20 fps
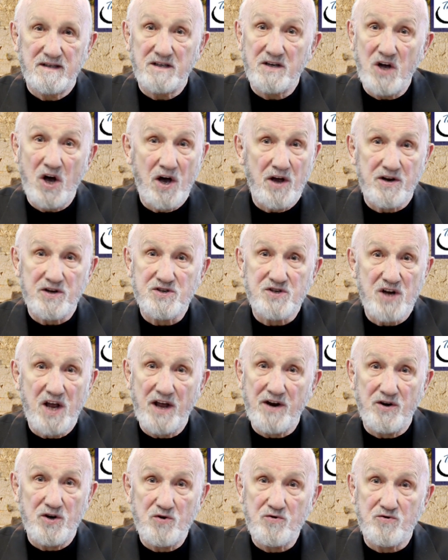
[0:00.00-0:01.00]
God is
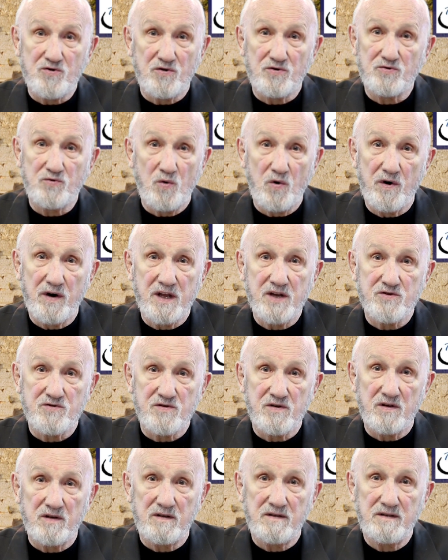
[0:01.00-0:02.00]
not neutral toward
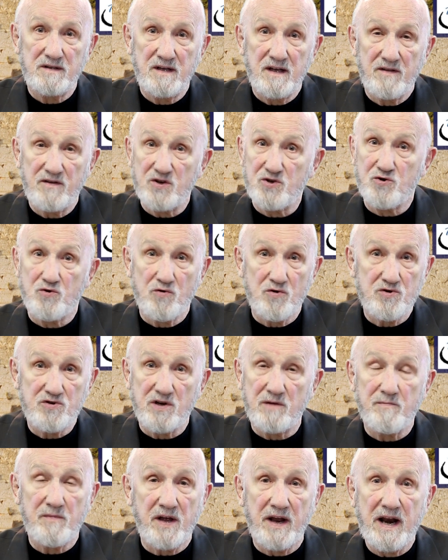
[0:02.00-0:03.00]
Israel. The
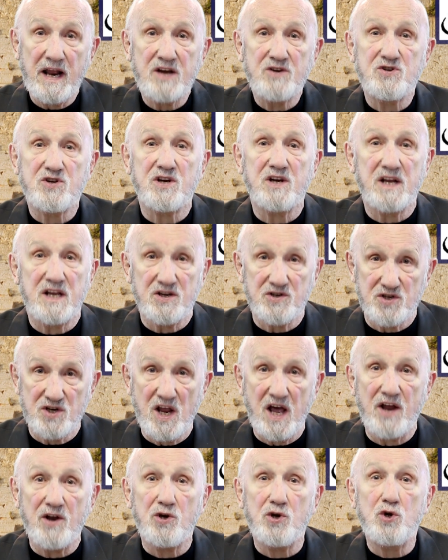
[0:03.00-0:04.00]
Jerusalem Connection is
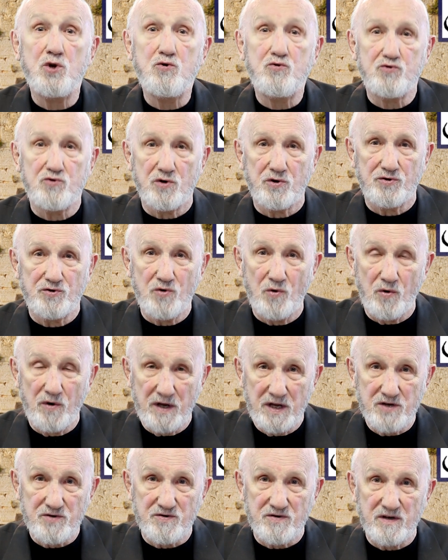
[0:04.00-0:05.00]
not neutral toward
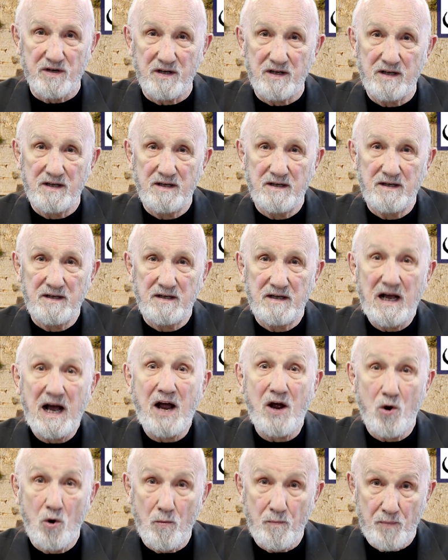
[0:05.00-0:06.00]
Israel.
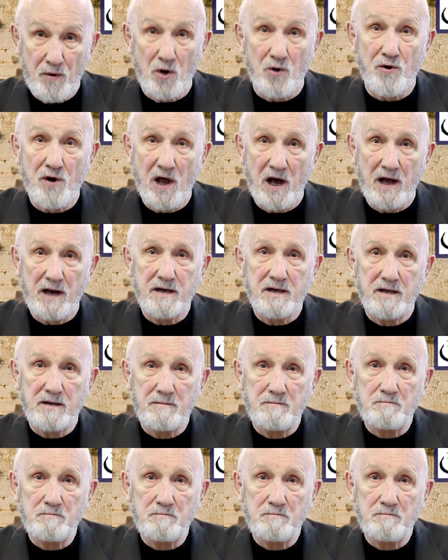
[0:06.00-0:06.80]
I hope you're not.